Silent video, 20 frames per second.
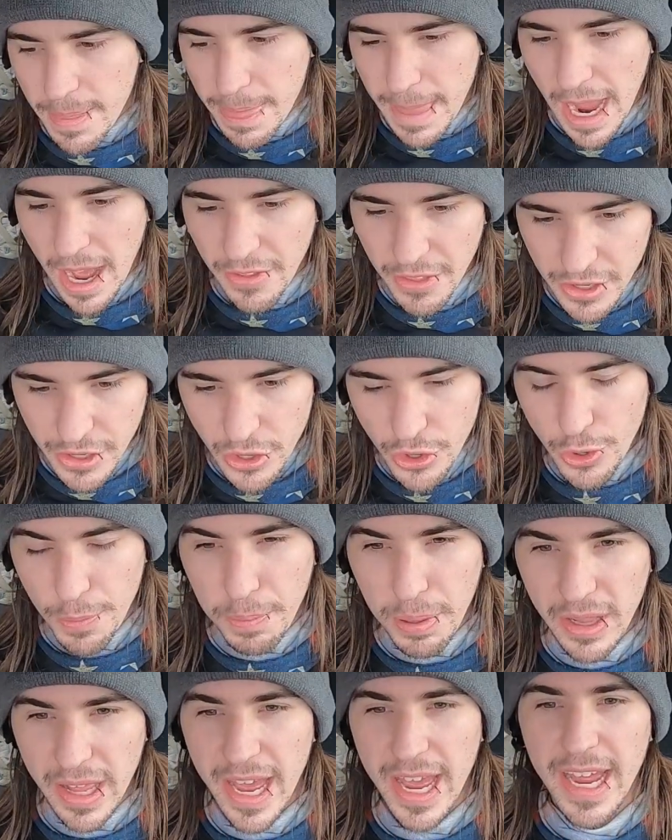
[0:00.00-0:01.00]
Now, the new
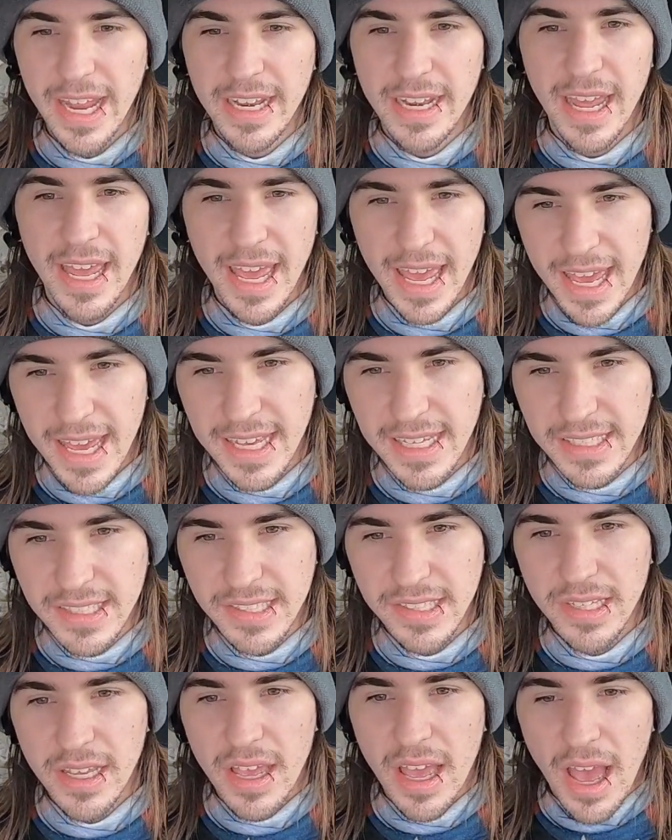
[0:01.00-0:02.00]
plan is
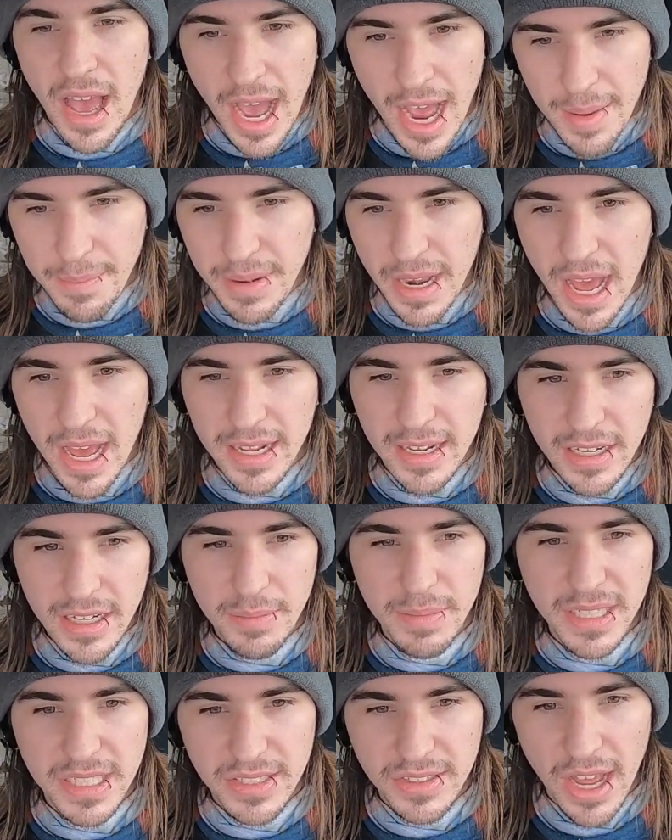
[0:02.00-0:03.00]
I'm not going to
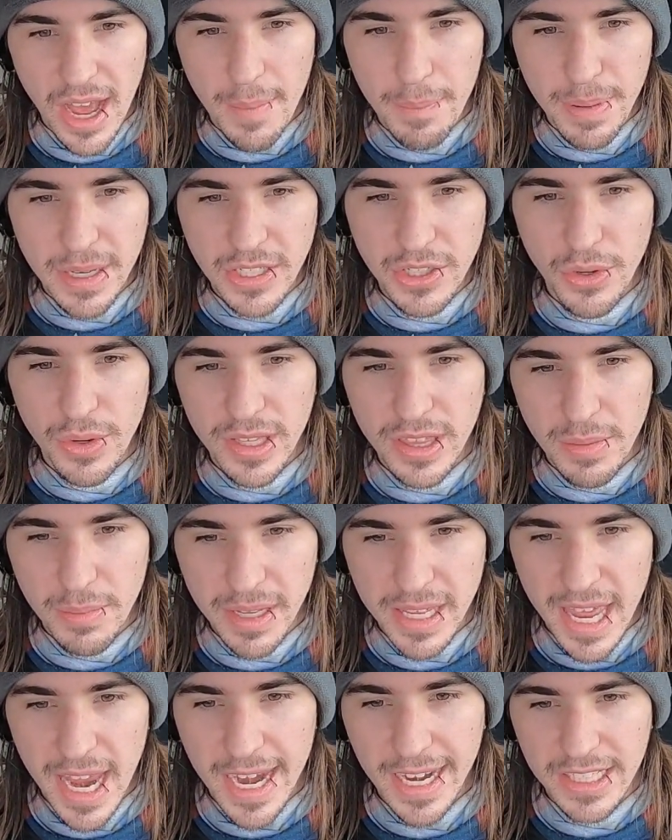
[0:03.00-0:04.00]
be stopping doing the
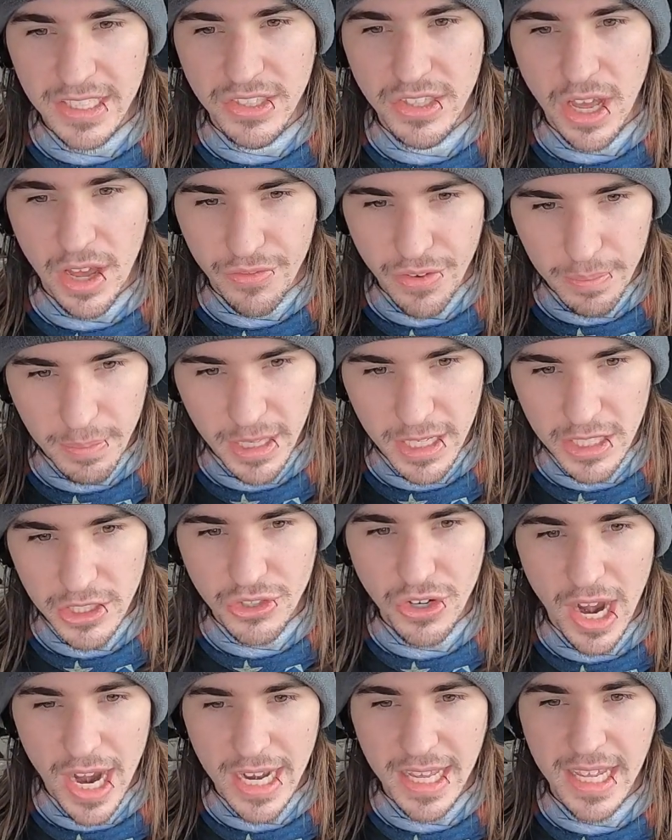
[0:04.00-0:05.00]
mechanic stuff. I'm going to
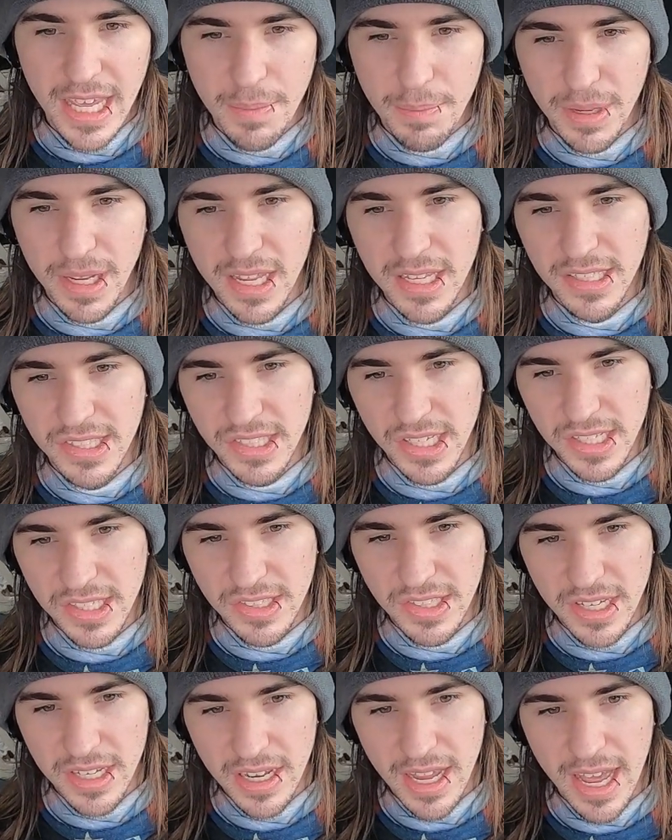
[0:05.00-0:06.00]
try to keep it
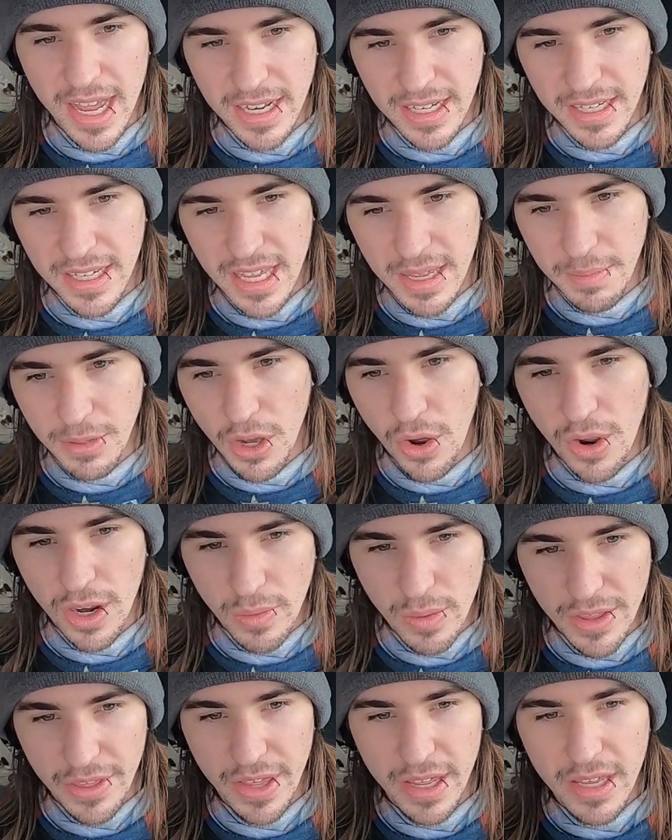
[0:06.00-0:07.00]
consistent and keep
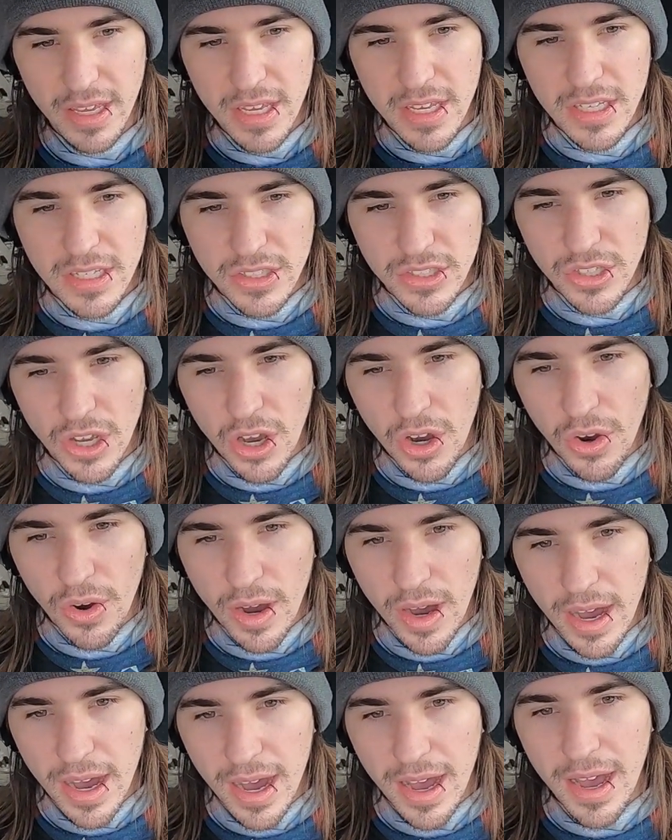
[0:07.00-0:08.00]
going with it. So
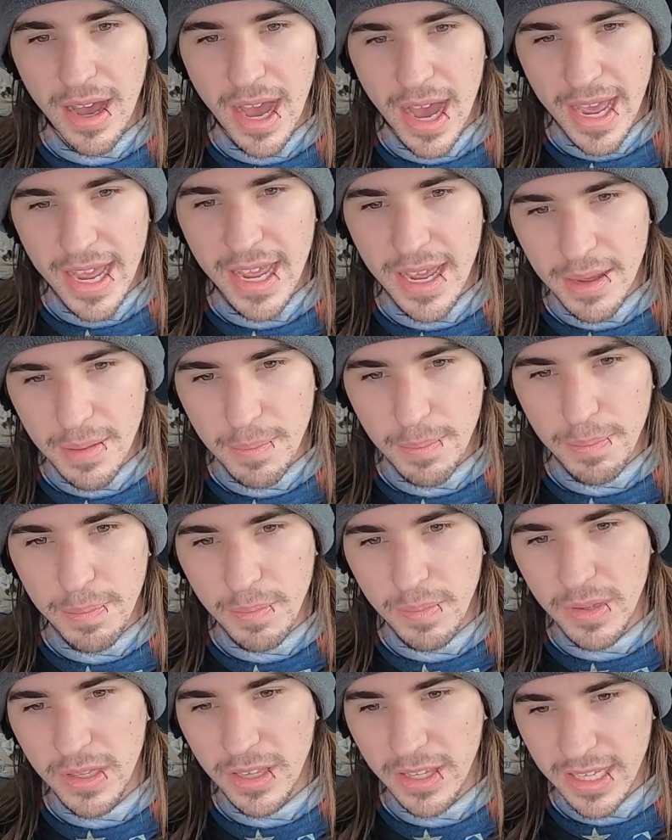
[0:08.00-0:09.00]
I
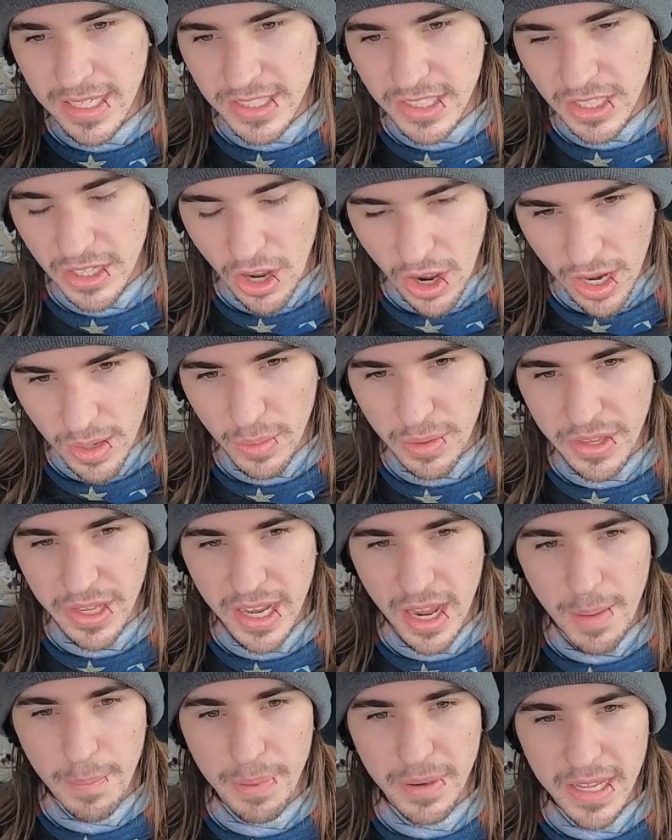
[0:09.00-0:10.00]
am leasing on with
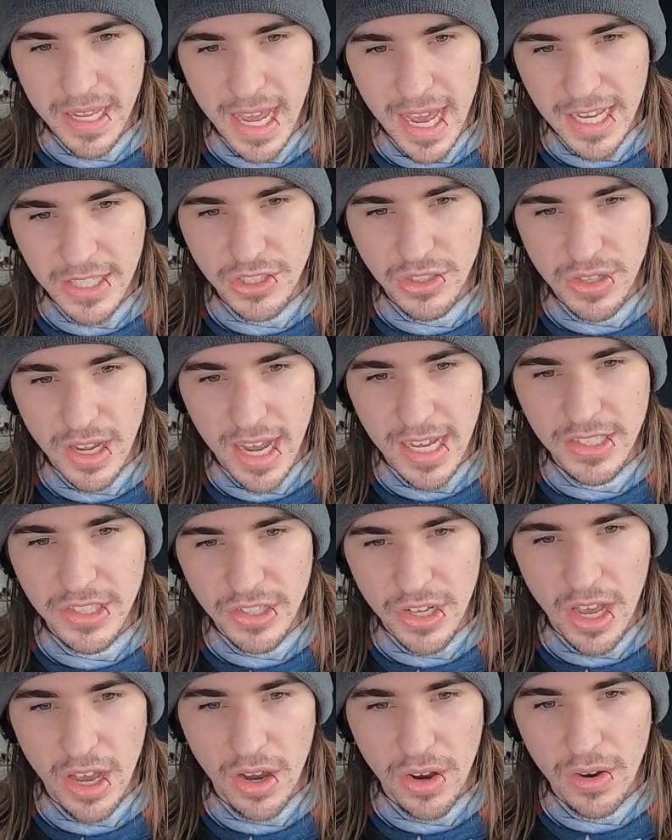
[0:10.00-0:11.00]
a company, as you guys
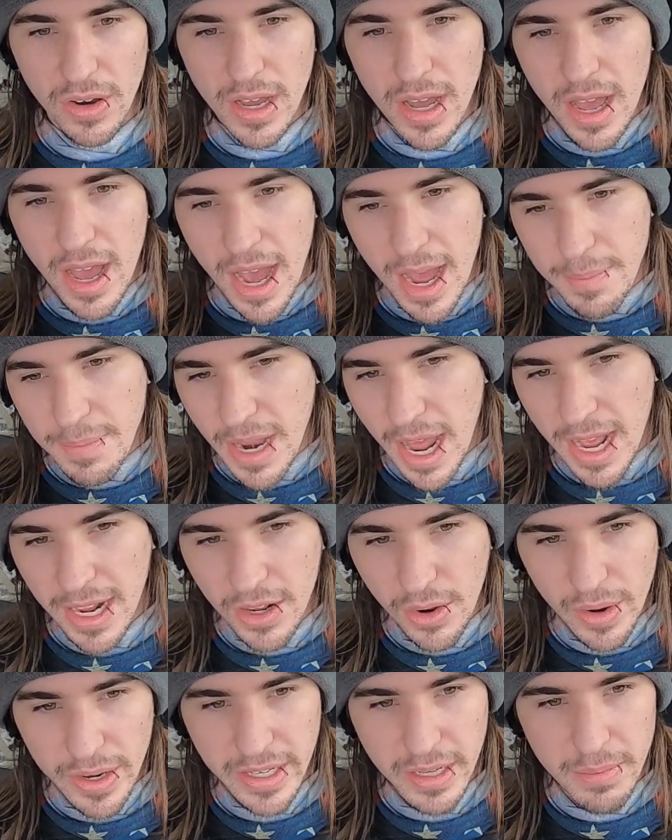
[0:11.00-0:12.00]
know. I'm not
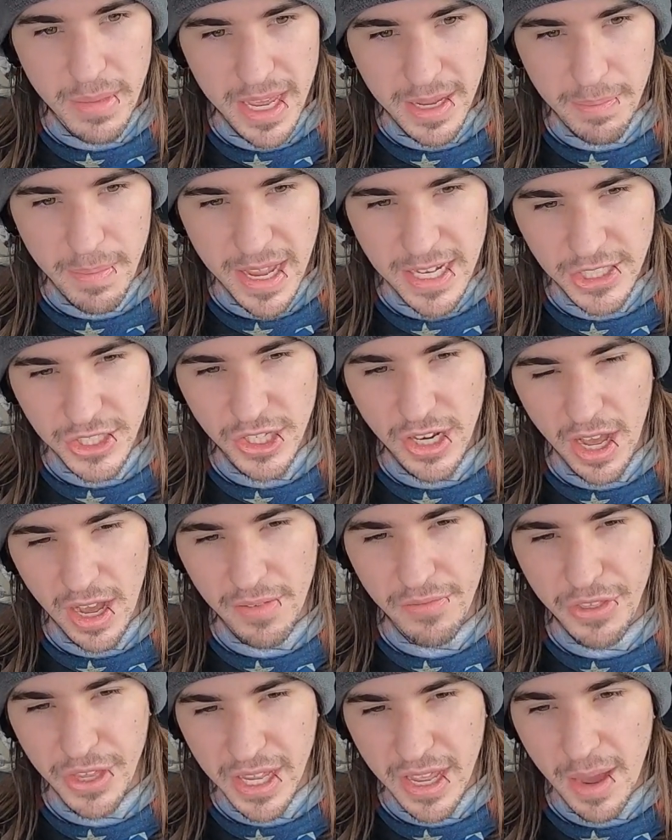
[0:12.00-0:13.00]
going to make mention
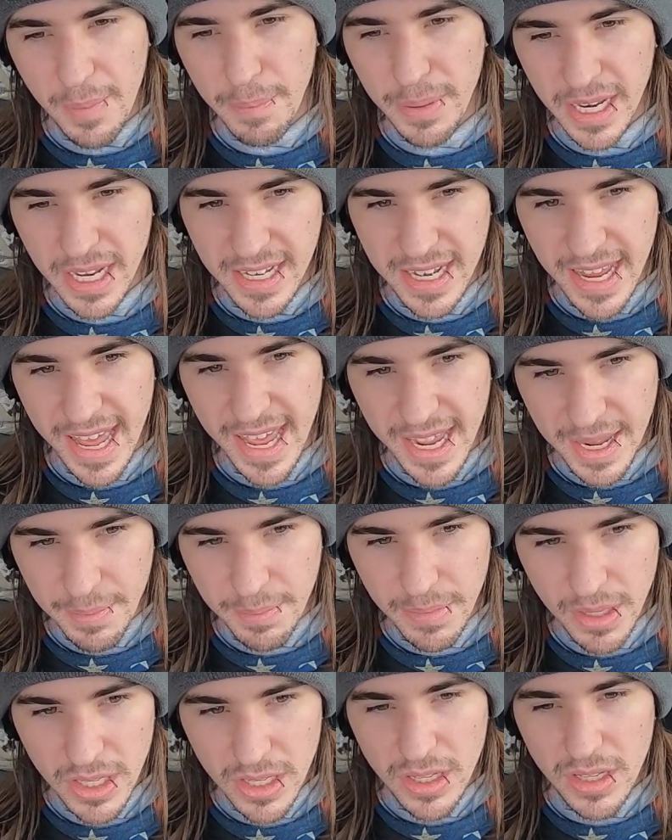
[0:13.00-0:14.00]
of the company name,
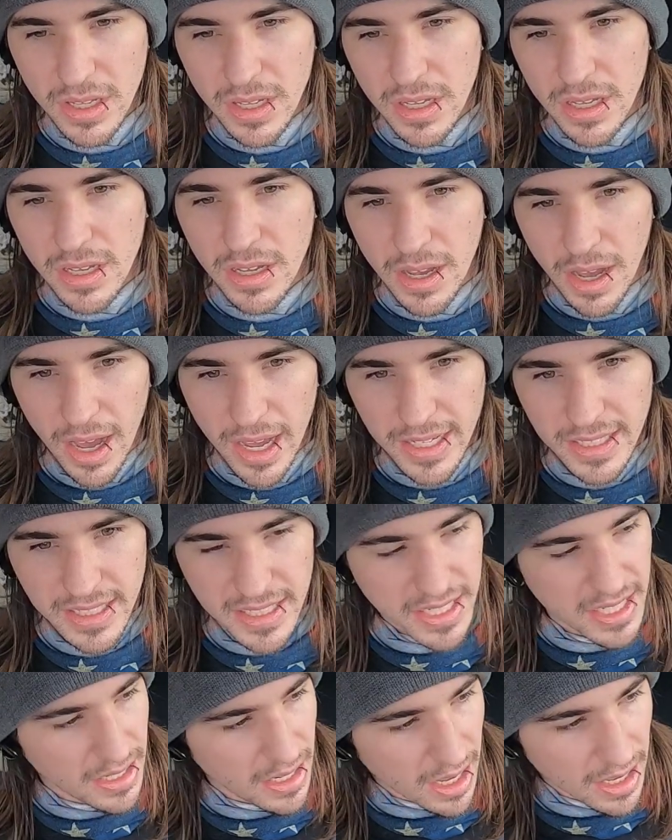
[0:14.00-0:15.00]

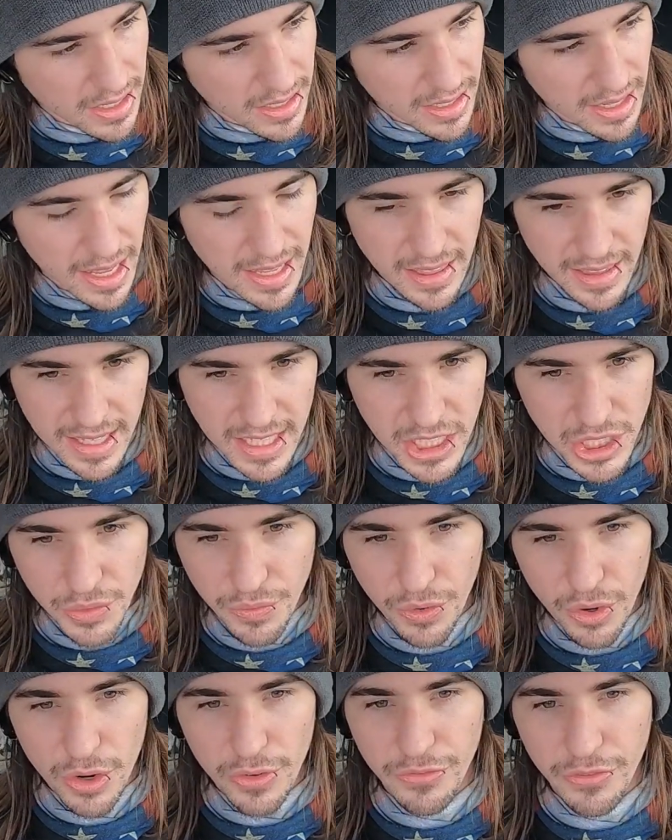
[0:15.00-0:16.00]
at least
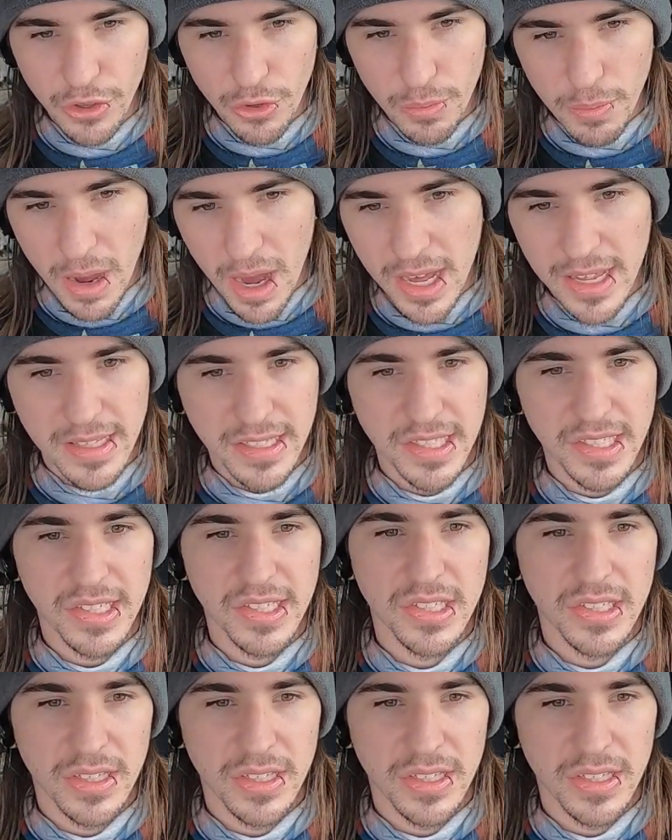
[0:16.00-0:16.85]
for a few months.